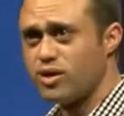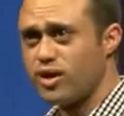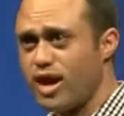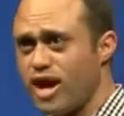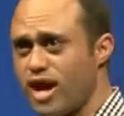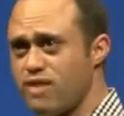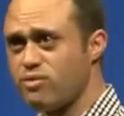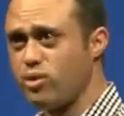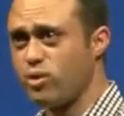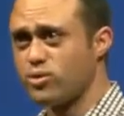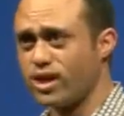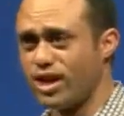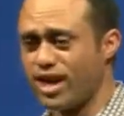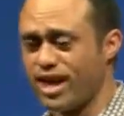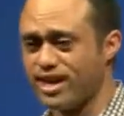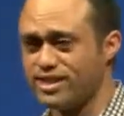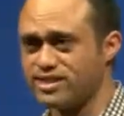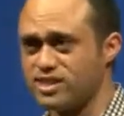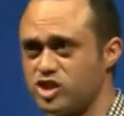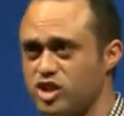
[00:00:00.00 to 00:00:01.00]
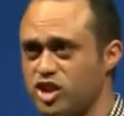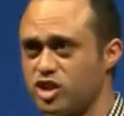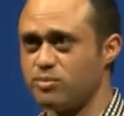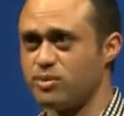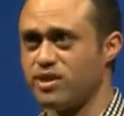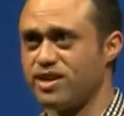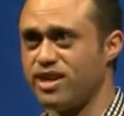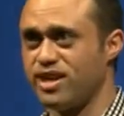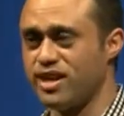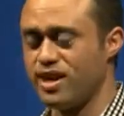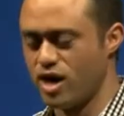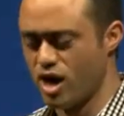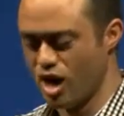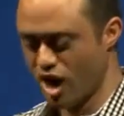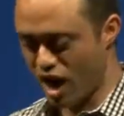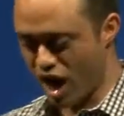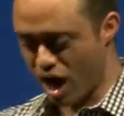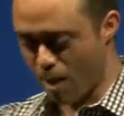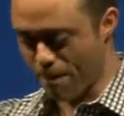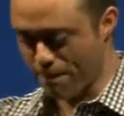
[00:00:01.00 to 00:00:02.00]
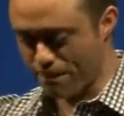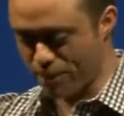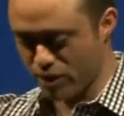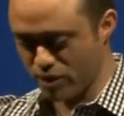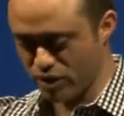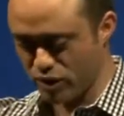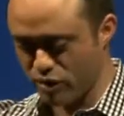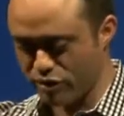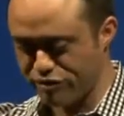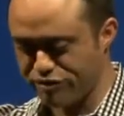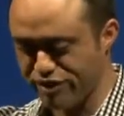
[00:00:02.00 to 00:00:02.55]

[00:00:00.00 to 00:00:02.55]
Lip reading: could I have all the ladies and gentlemen here up on your